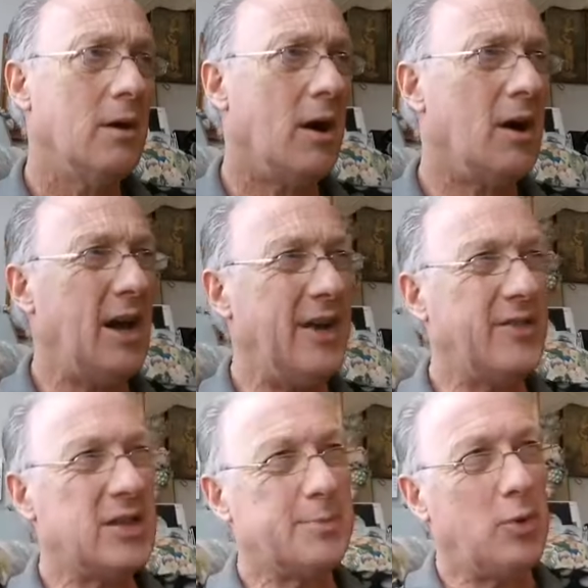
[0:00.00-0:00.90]
I
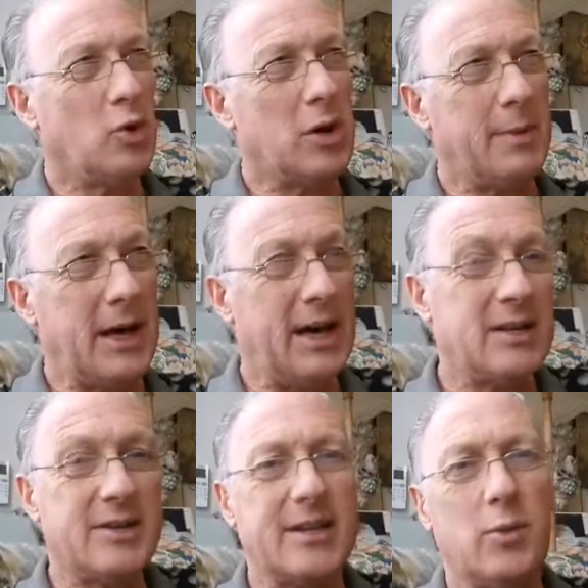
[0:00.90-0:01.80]
had this book about how
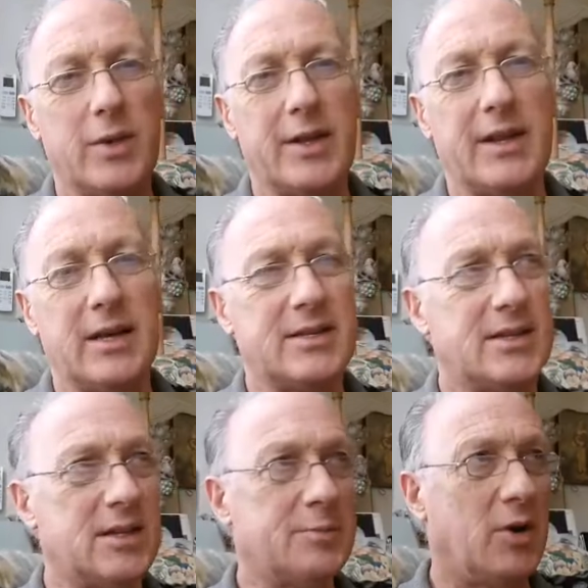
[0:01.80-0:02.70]
to deal with a
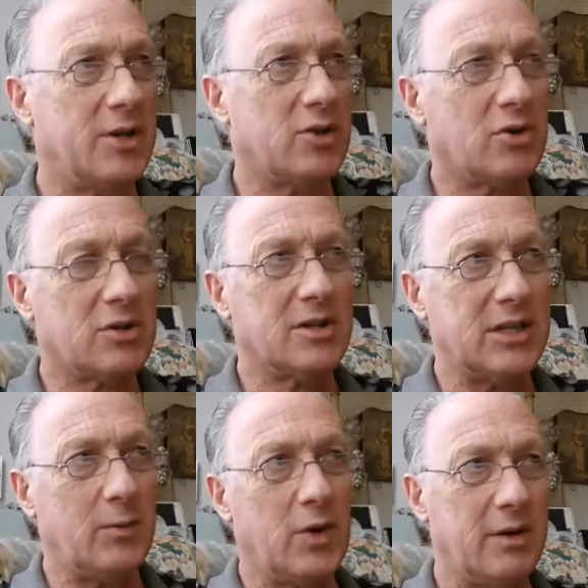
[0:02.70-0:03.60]
narcissist by Dr.
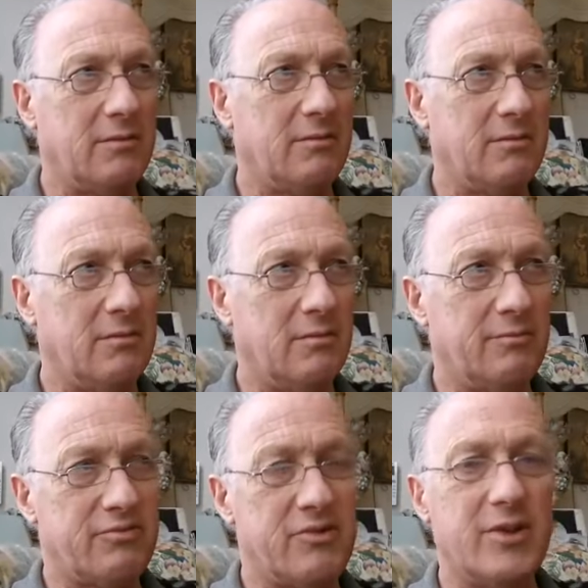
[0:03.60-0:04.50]
Someone,
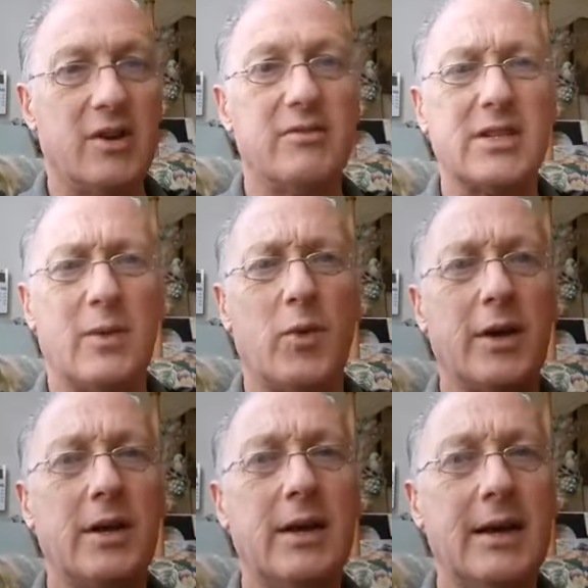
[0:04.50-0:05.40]
Bruno
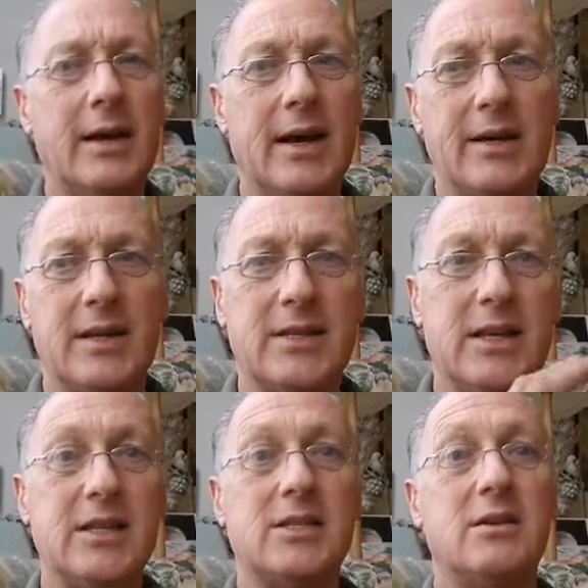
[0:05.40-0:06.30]
Someone, and it
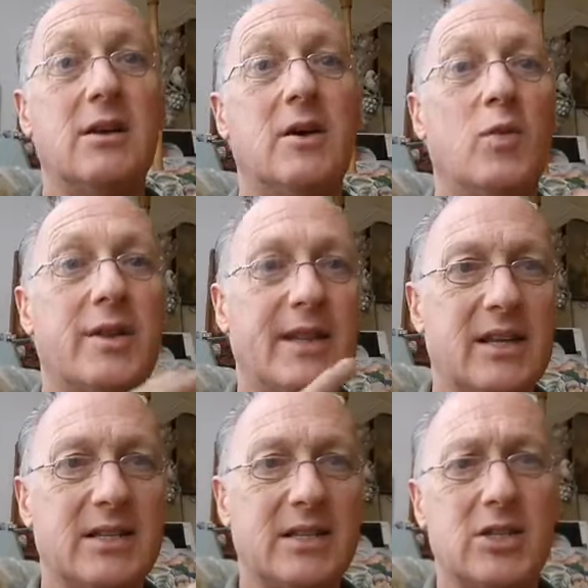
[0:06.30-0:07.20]
says with
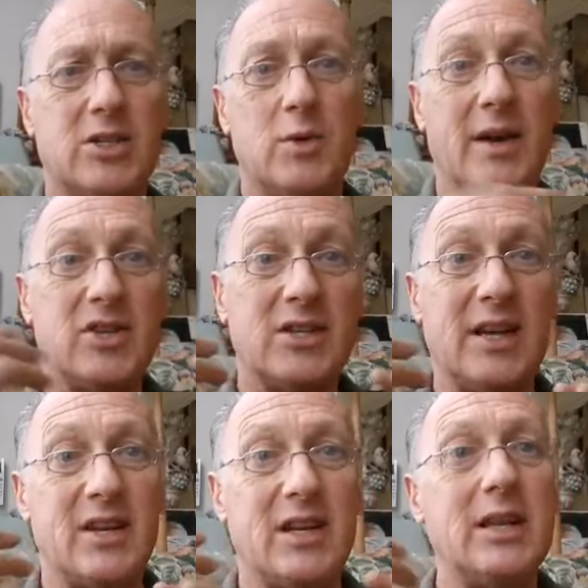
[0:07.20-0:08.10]
narcissists, you just
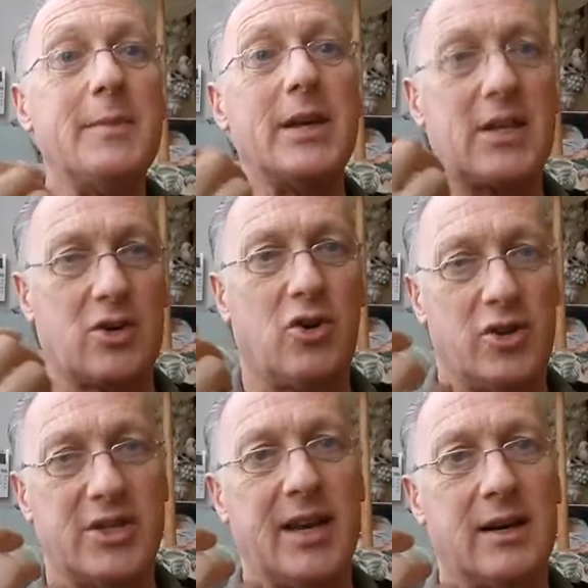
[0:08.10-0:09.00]
have to limit
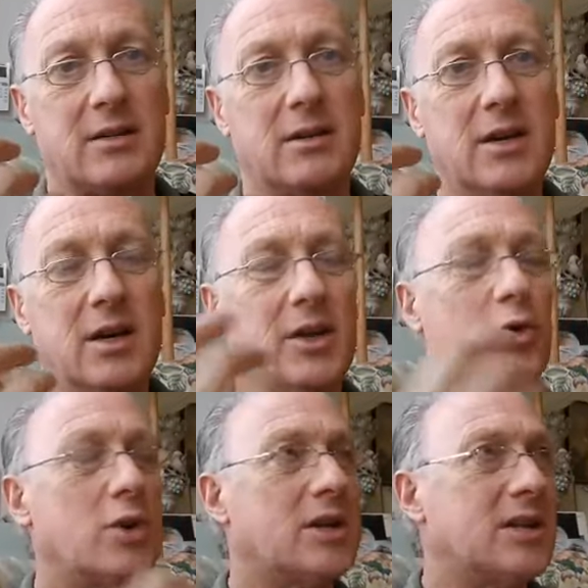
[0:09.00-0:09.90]
contact. In
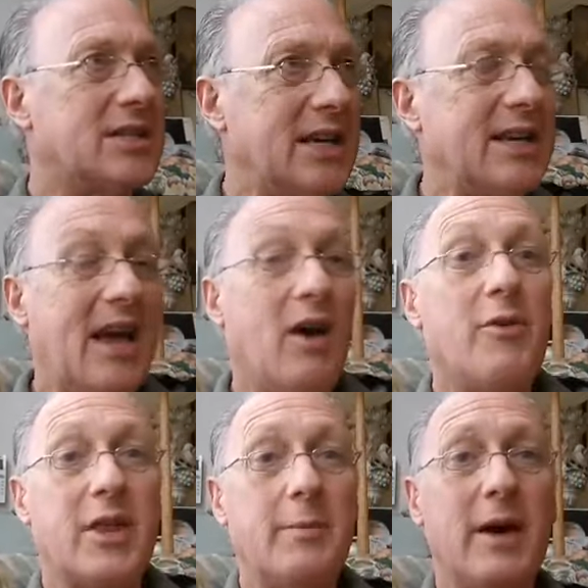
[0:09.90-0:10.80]
order to set
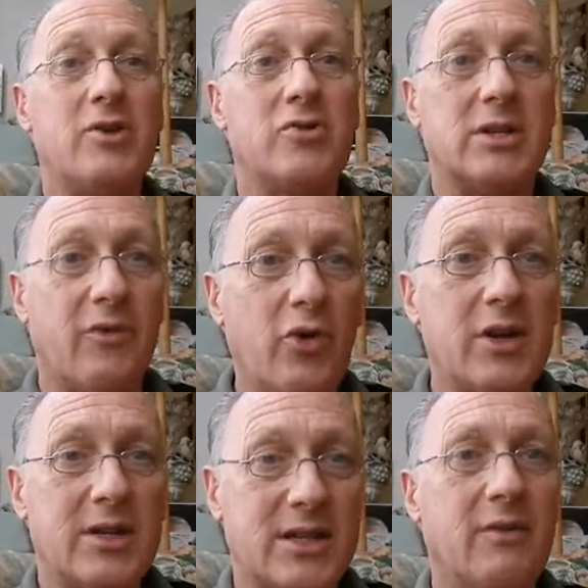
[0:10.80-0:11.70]
healthy boundaries for
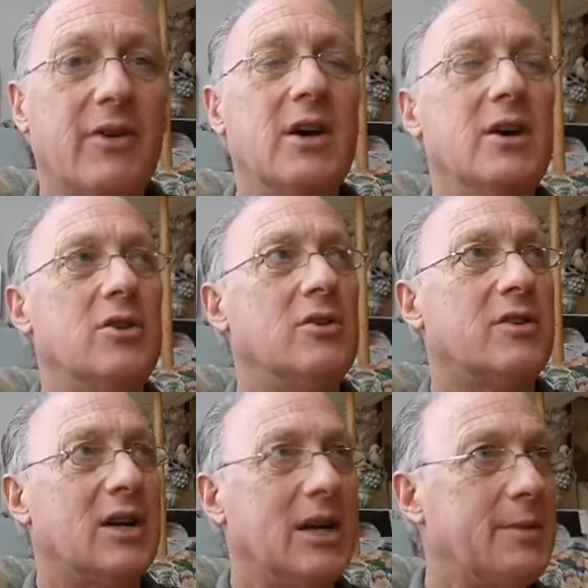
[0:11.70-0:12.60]
yourself, you've
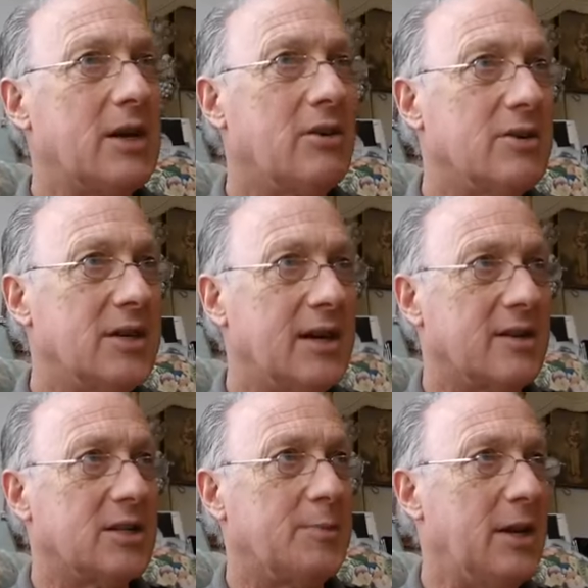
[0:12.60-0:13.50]
got to limit contact
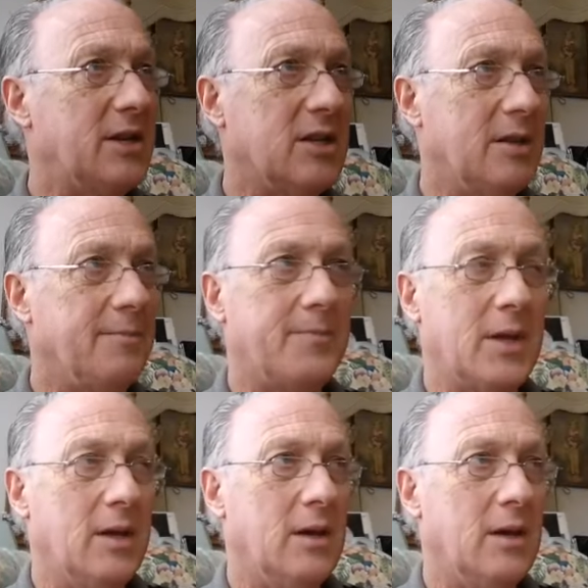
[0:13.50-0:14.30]
and speak to them.